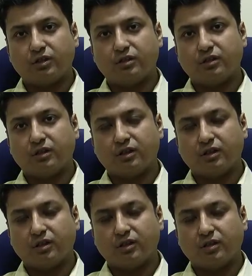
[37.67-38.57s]

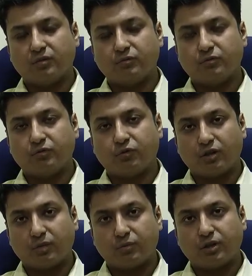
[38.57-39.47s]

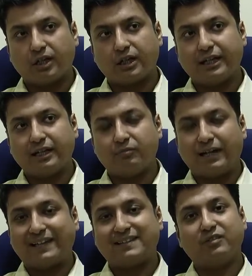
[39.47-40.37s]
for a product like
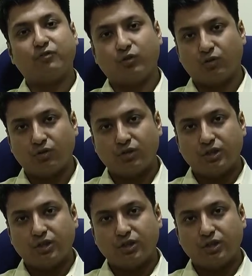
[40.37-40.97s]
MaxiFlow.